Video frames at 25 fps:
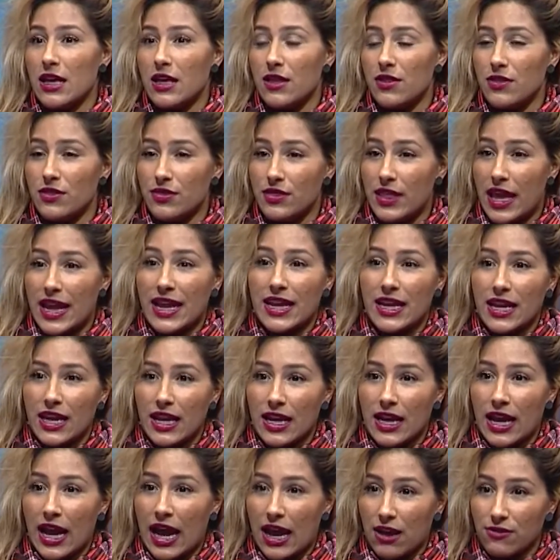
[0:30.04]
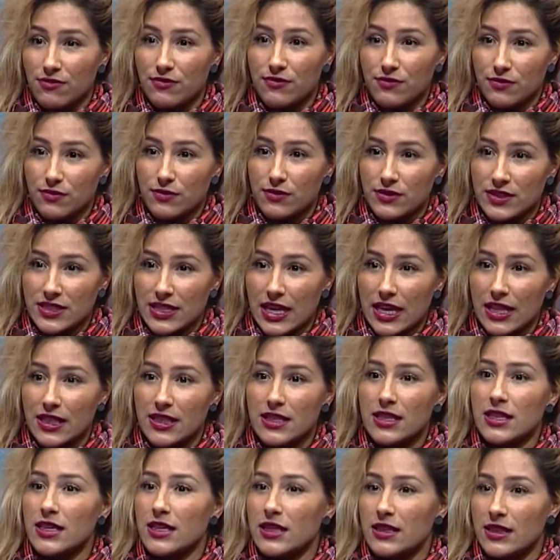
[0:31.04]
they have said
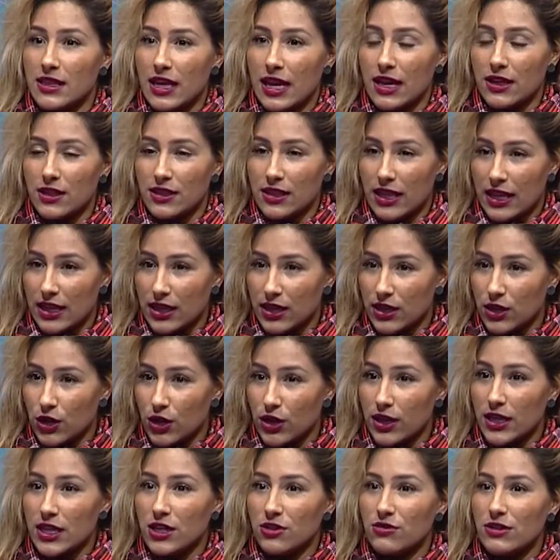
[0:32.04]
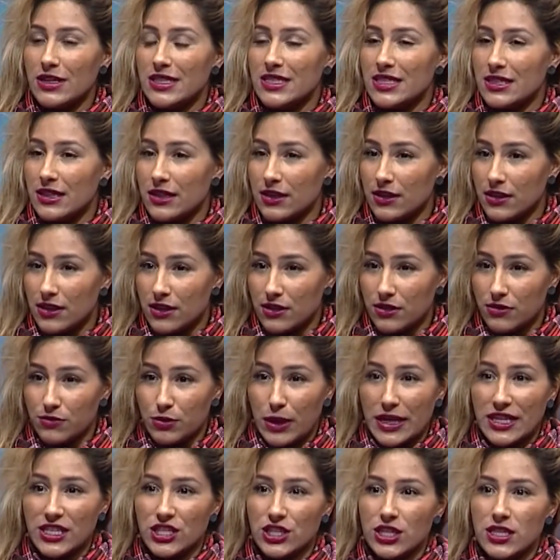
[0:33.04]
that they're going to increase the
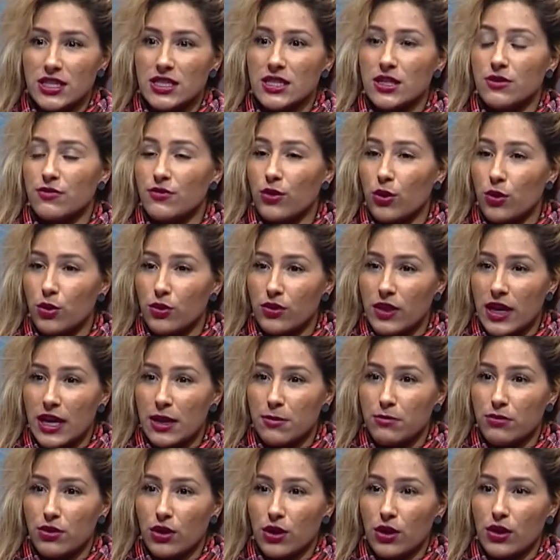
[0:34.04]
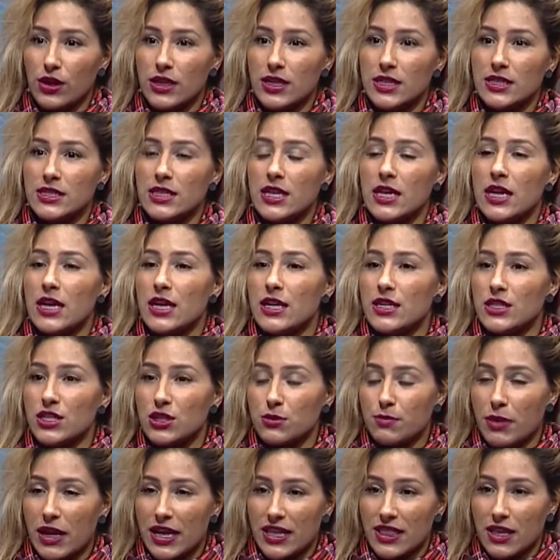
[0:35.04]
wages for all their employees to
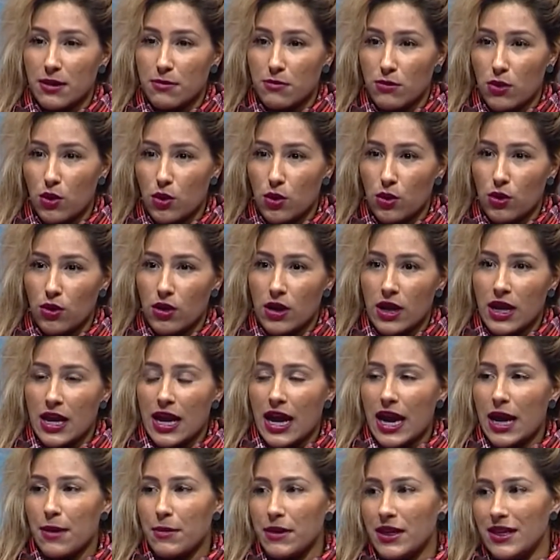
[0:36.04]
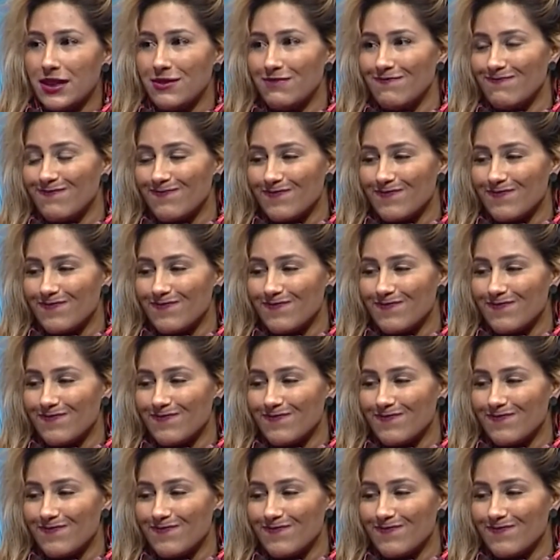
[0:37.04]
pay them more. I mean,